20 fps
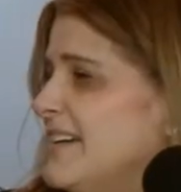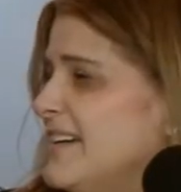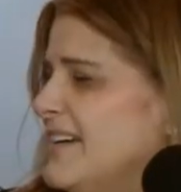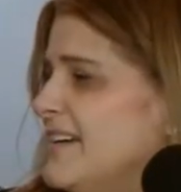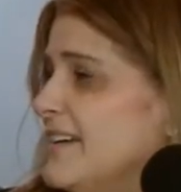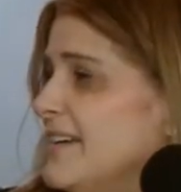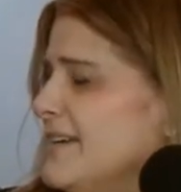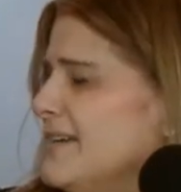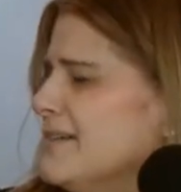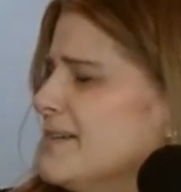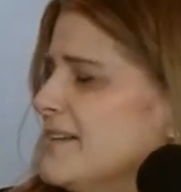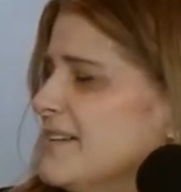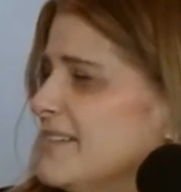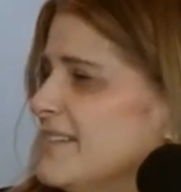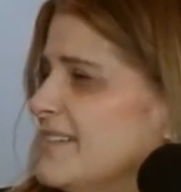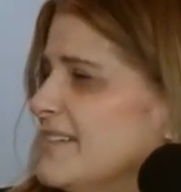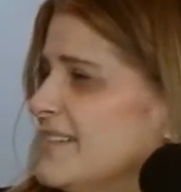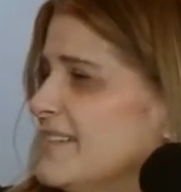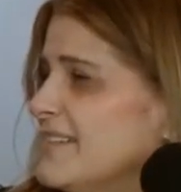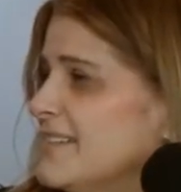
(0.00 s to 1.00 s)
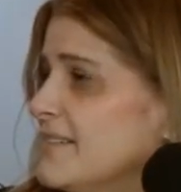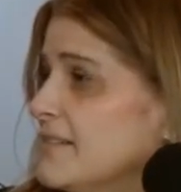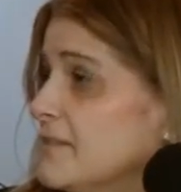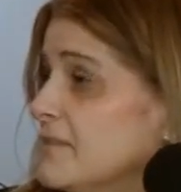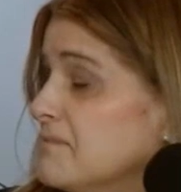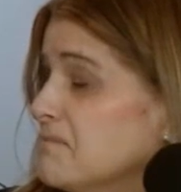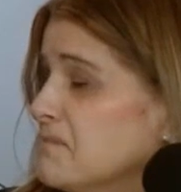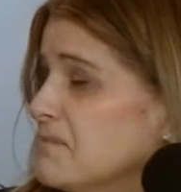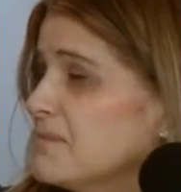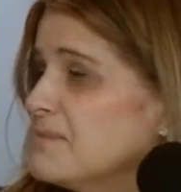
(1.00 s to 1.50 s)

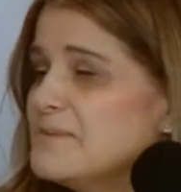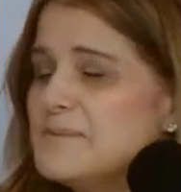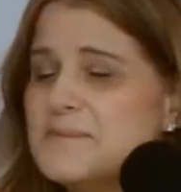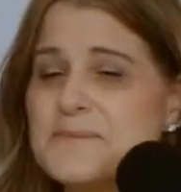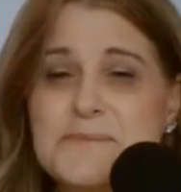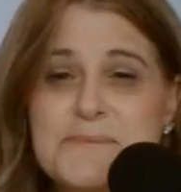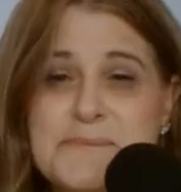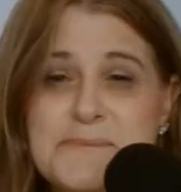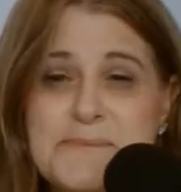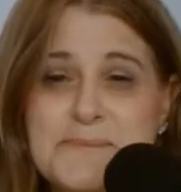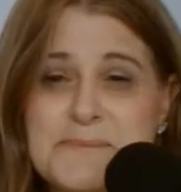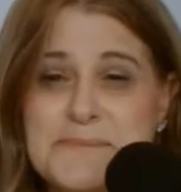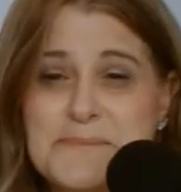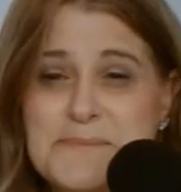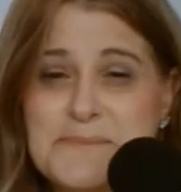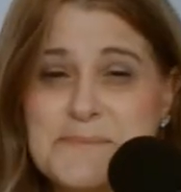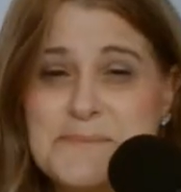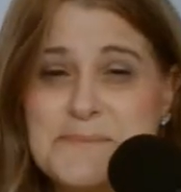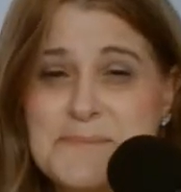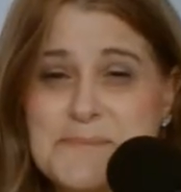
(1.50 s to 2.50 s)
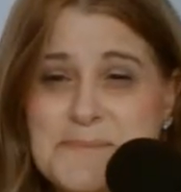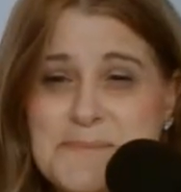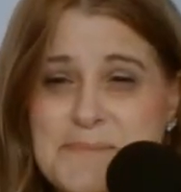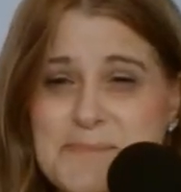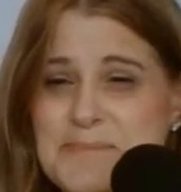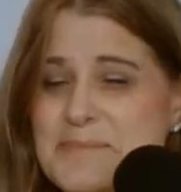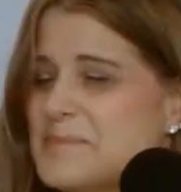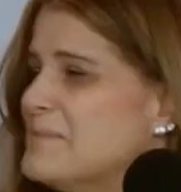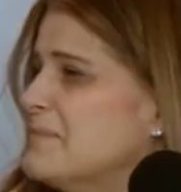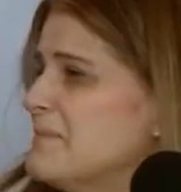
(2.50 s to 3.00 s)

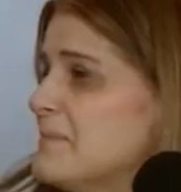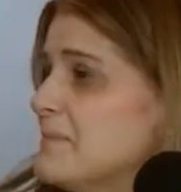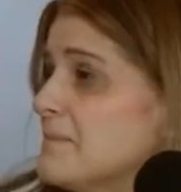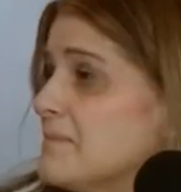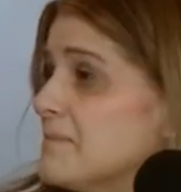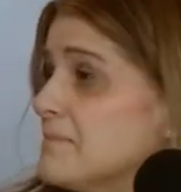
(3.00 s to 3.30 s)
The person shown says nothing.